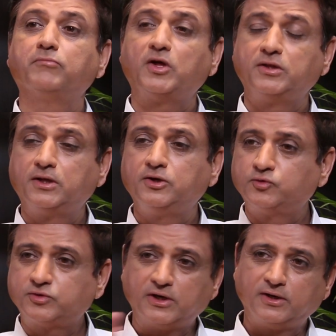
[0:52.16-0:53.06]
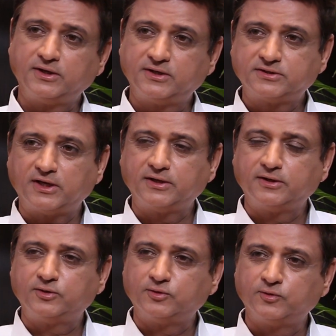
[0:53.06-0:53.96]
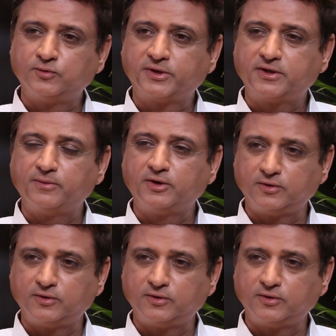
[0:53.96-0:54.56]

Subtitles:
And then you suddenly decided to become an